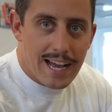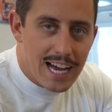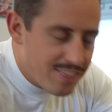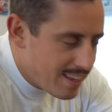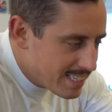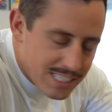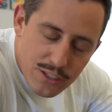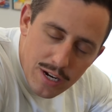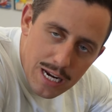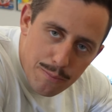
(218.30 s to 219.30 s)
I got this
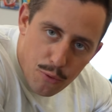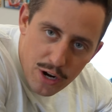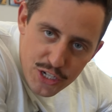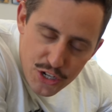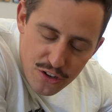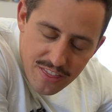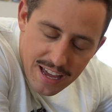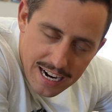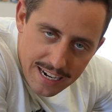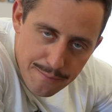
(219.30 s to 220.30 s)
3D printer
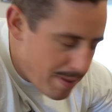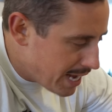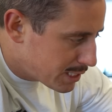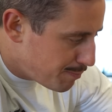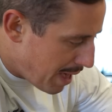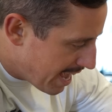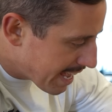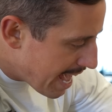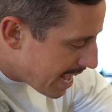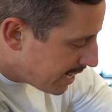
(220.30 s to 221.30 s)
that makes
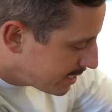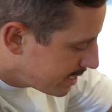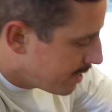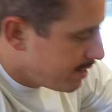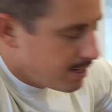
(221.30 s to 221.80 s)
pancakes.